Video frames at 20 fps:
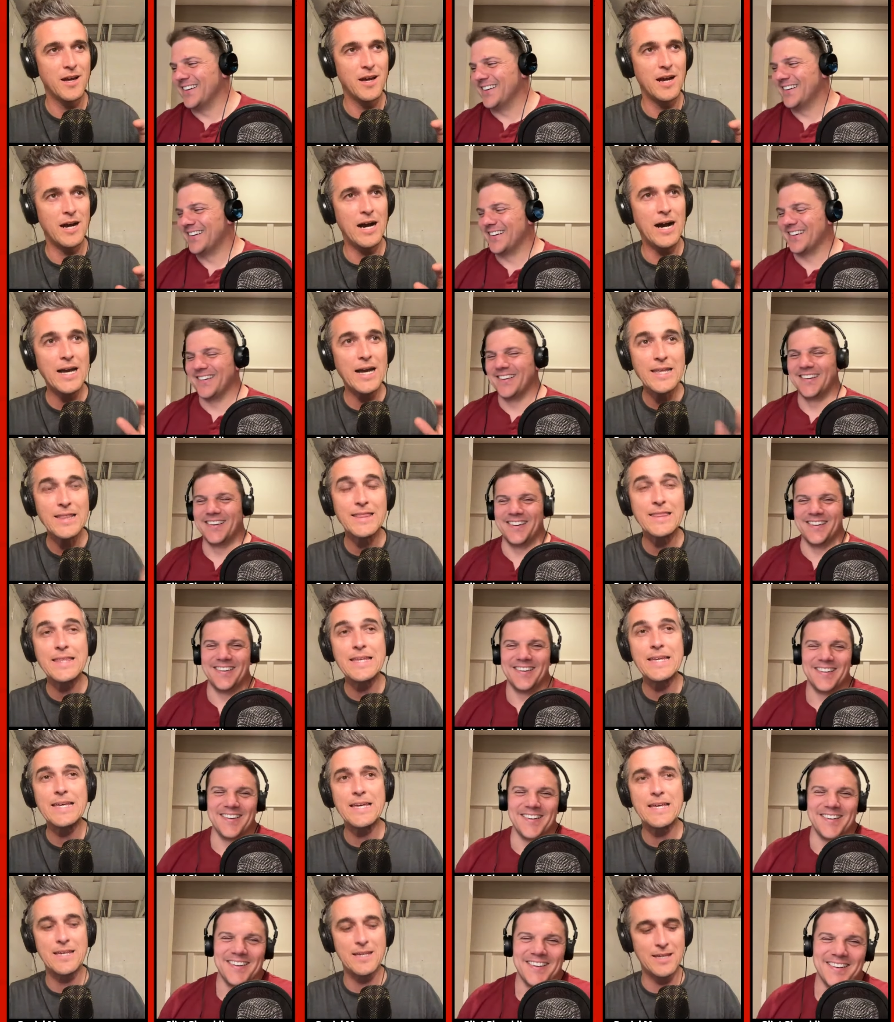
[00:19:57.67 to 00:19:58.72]
Speaker 1: I
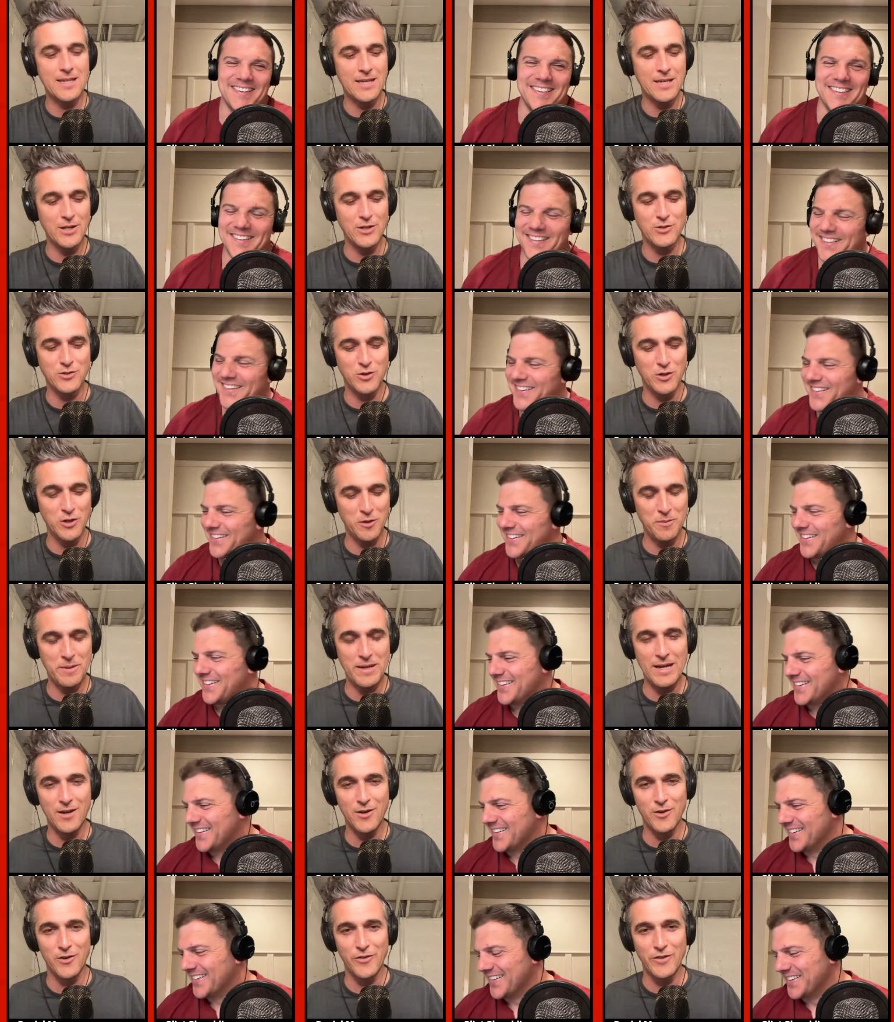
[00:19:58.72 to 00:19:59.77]
think he, so. Hear me out
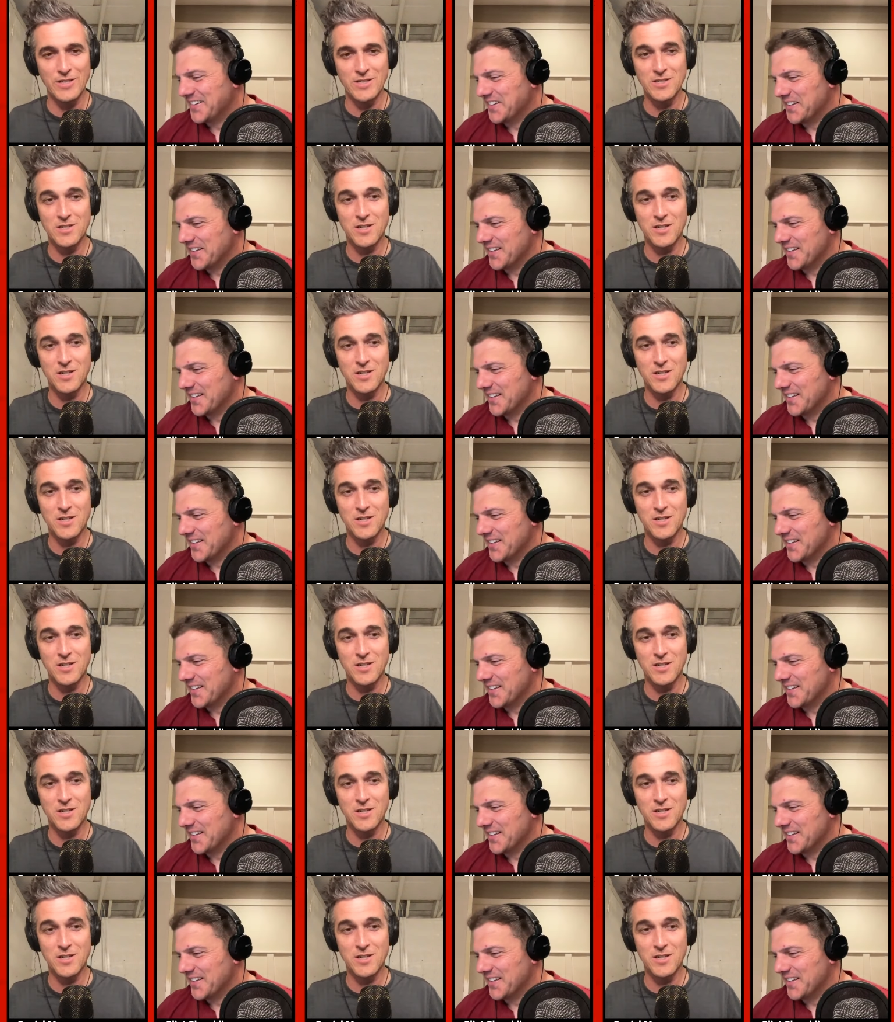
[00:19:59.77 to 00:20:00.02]
on this.